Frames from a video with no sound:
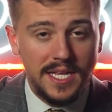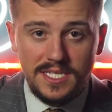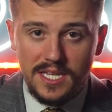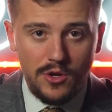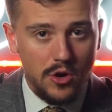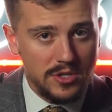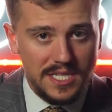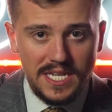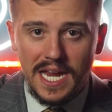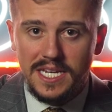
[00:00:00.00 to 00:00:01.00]
selling cars in the
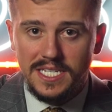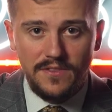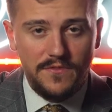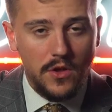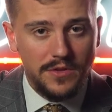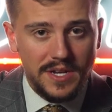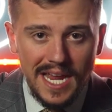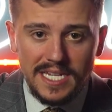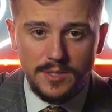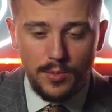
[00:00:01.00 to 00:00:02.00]
90s and followed the
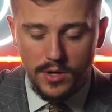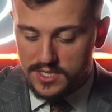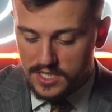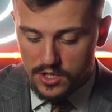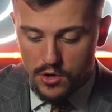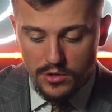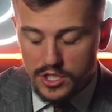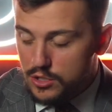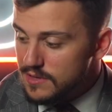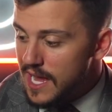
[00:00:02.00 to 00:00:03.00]
90s process, early
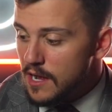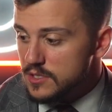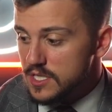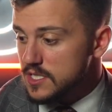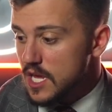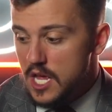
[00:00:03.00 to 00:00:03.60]
2000s,